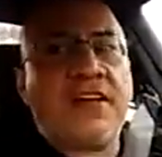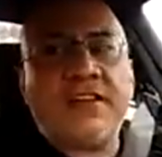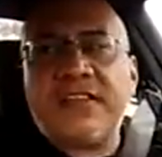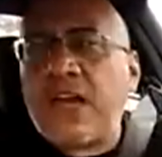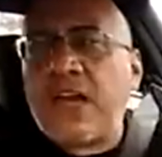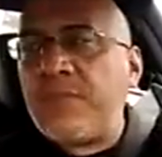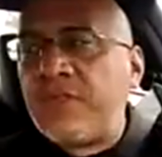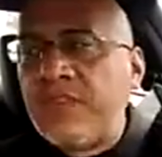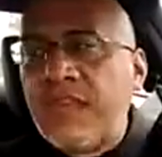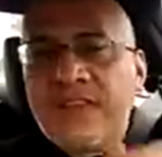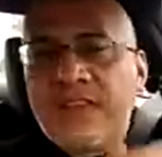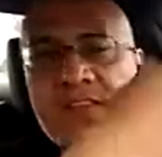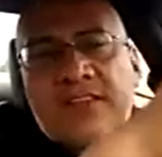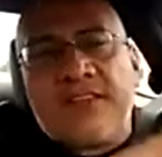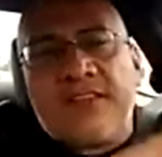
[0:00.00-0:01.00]
of that,
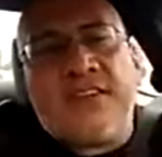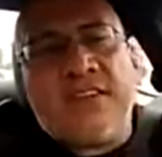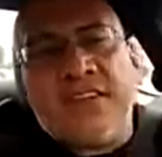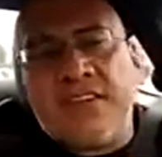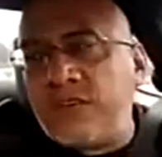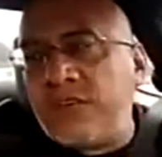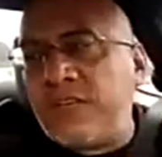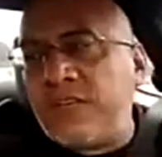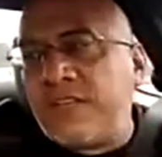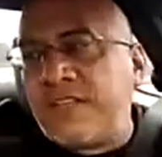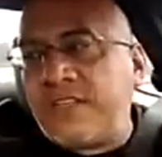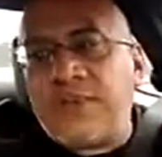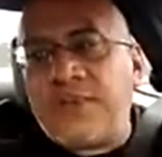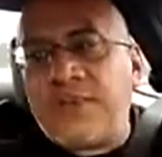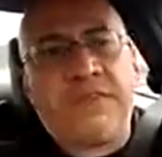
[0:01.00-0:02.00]
you get to
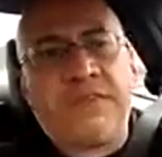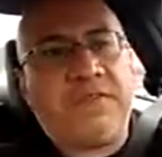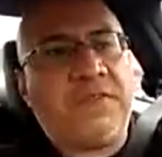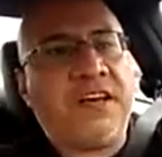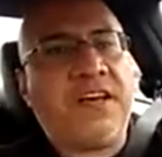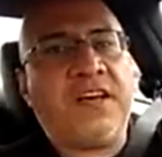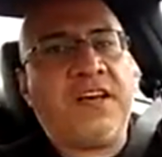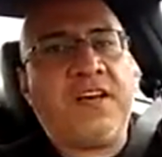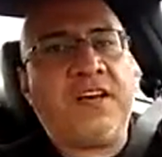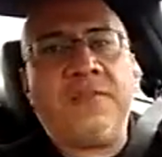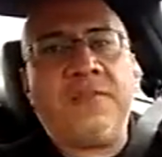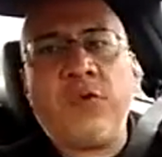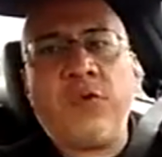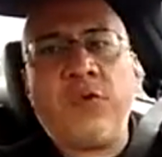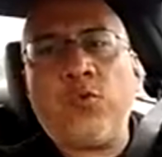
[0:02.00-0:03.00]
specify
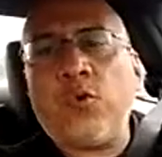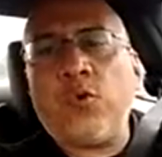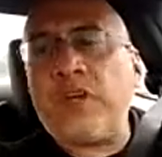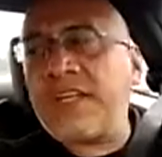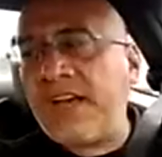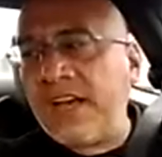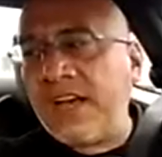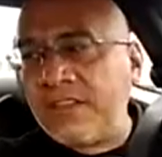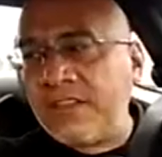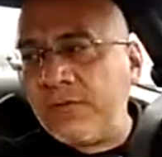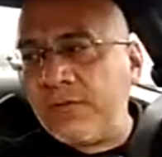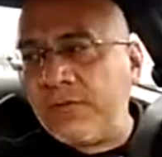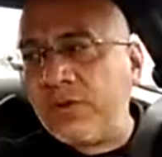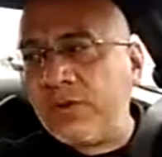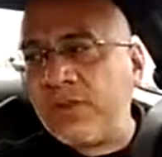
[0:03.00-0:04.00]
what kind of
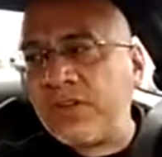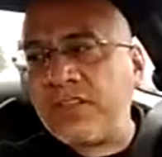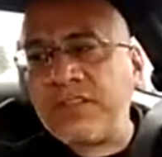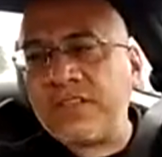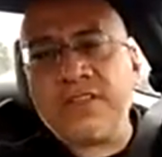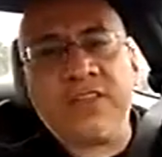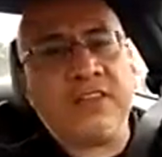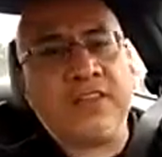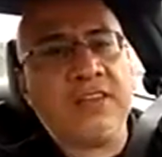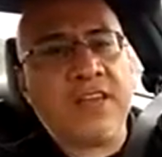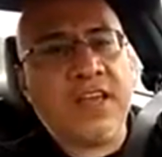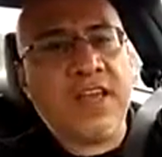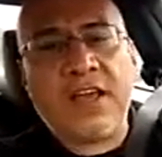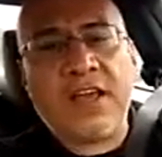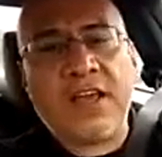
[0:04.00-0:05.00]
work. Is it
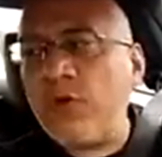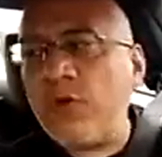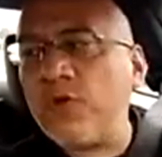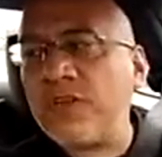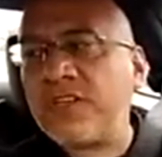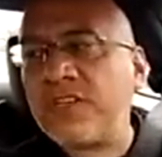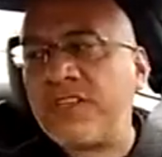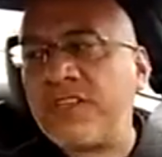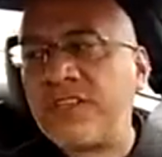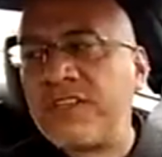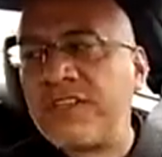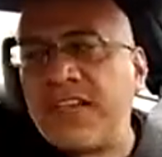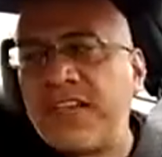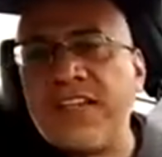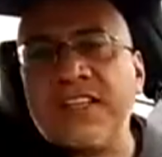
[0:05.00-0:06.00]
at home work? Is it a
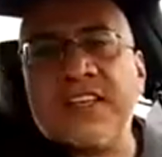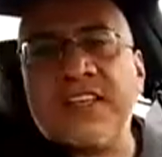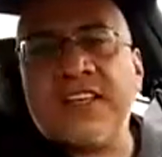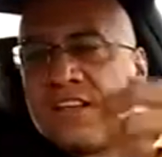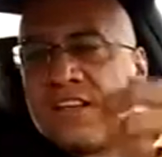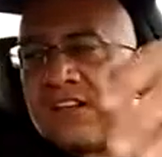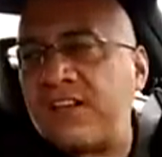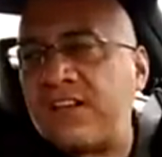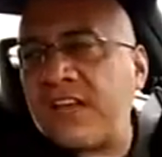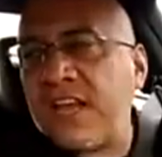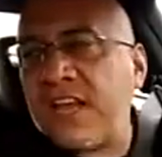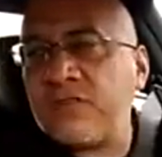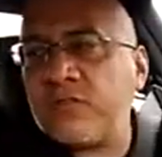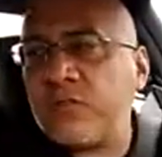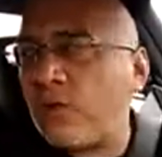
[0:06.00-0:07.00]
side gig? Is it
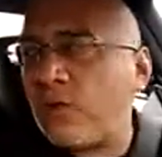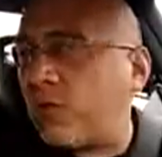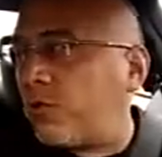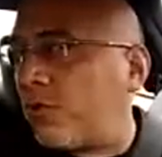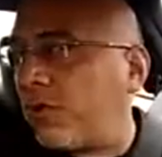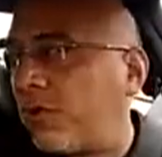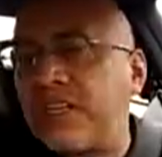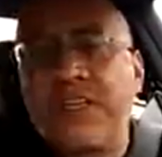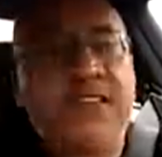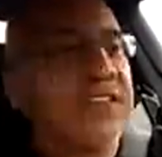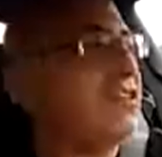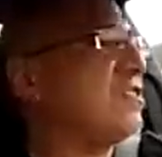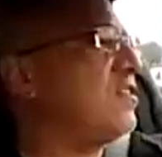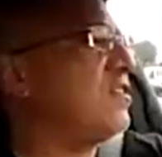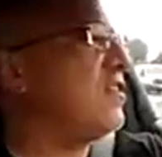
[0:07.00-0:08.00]
outdoor work? Is
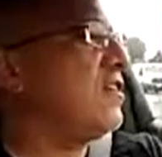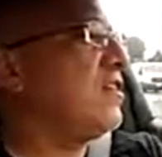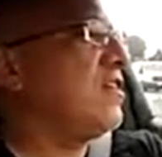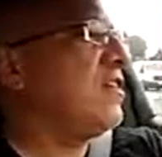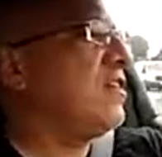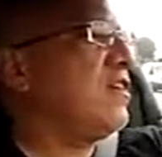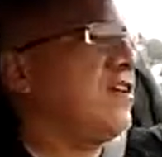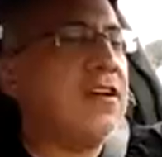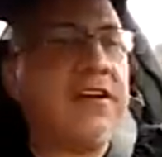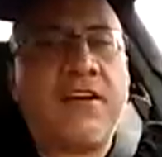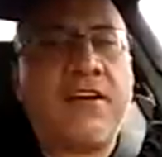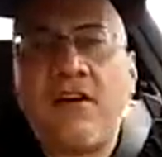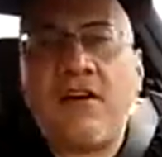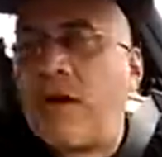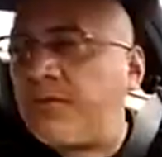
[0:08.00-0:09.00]
it
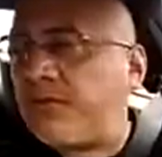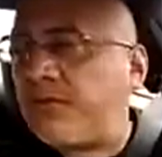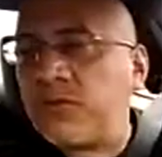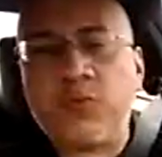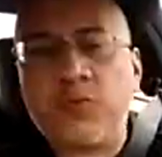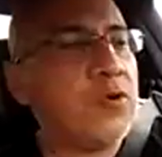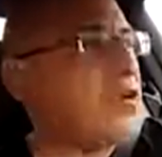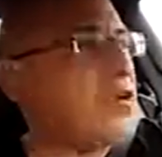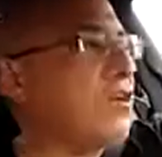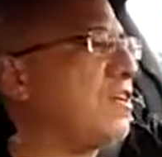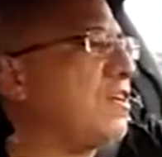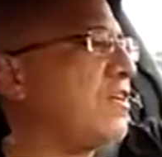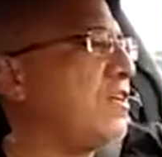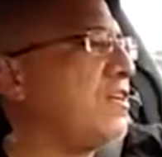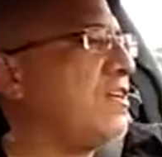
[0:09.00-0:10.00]
office work?
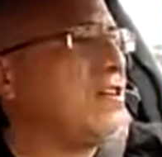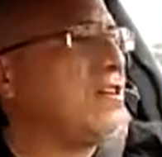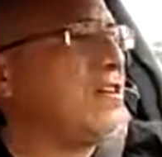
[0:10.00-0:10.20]
Is